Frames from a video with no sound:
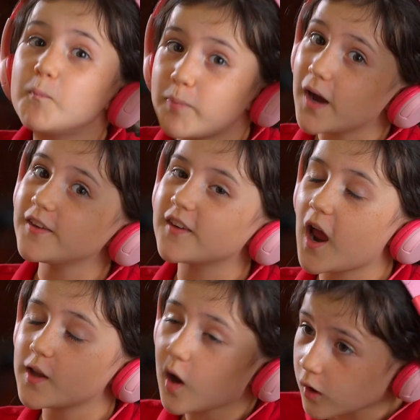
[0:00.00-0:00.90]
but
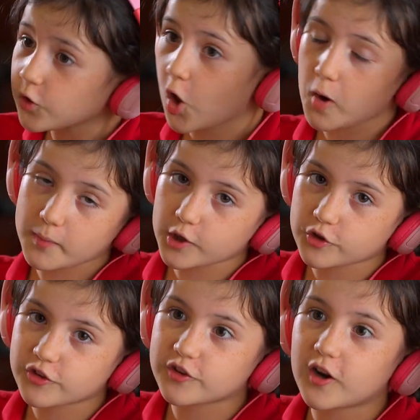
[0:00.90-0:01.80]
I got a lot better
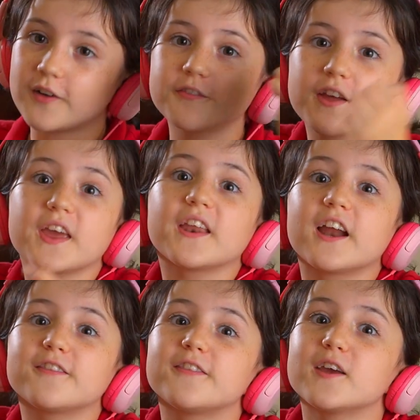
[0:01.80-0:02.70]
stuff and
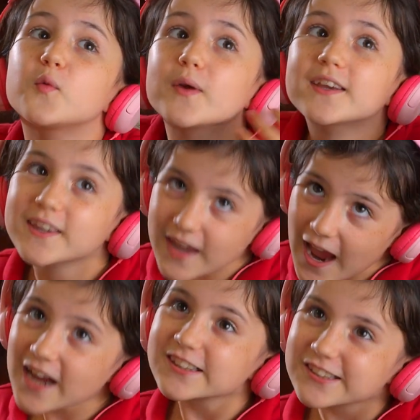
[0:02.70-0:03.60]
I think we can
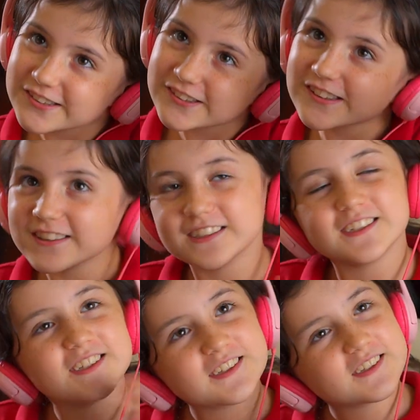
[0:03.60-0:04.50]

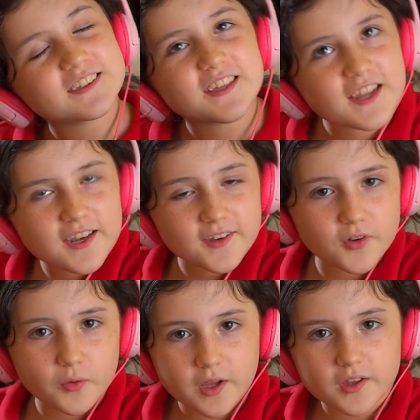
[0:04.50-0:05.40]
actually get
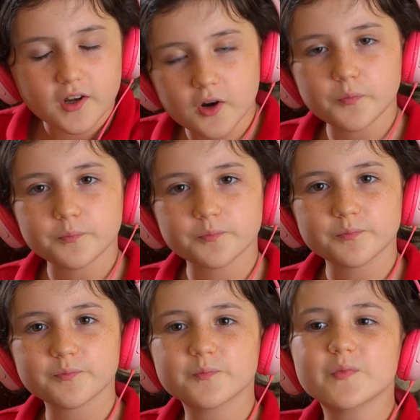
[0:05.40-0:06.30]
into it, you
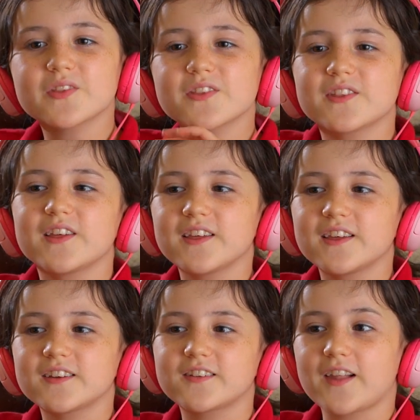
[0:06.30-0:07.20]
know?
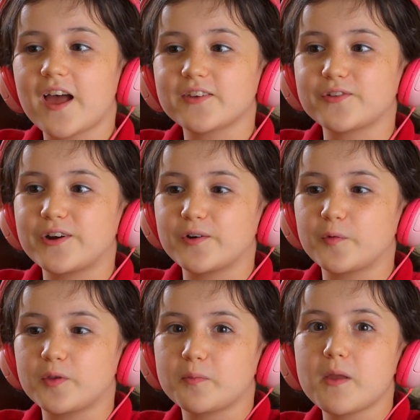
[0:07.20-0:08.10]
Because last round
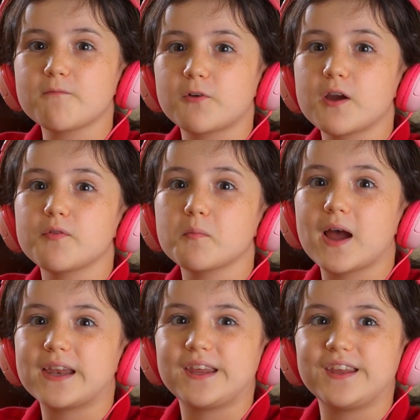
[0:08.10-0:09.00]
we spent forever
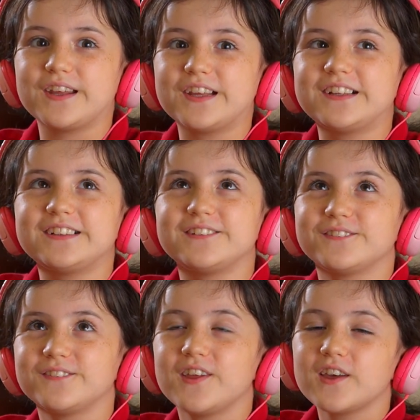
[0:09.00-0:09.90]
mining.